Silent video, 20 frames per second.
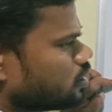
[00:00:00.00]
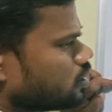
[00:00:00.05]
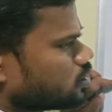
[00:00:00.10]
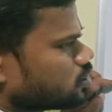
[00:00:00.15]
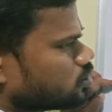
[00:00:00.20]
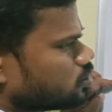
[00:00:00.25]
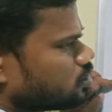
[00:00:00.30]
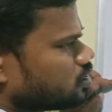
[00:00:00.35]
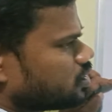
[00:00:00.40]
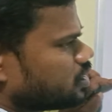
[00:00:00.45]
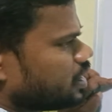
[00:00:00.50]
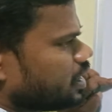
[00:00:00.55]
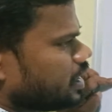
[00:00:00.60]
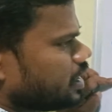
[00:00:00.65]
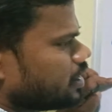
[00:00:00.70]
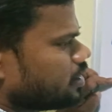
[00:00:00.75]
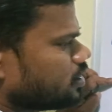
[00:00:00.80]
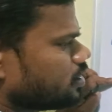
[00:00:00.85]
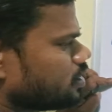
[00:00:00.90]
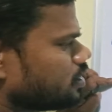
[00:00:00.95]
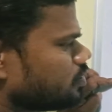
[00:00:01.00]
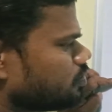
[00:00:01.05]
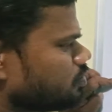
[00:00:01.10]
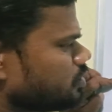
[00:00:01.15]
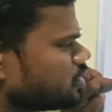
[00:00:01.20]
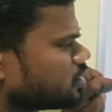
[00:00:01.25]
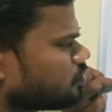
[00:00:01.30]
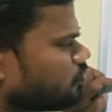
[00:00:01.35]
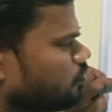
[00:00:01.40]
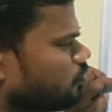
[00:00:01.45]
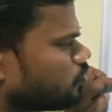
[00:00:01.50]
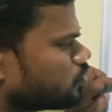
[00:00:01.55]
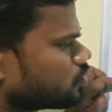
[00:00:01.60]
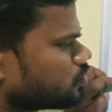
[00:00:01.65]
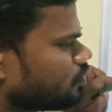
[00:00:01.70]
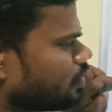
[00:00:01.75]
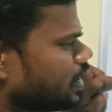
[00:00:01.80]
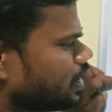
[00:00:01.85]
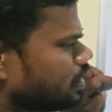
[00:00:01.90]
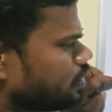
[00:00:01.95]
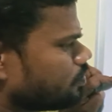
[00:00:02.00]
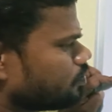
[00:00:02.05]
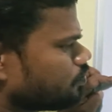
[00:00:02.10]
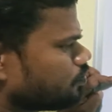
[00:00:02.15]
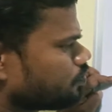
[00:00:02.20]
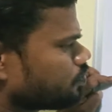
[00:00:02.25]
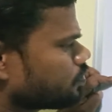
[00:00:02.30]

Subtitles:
So 3 means fourth one,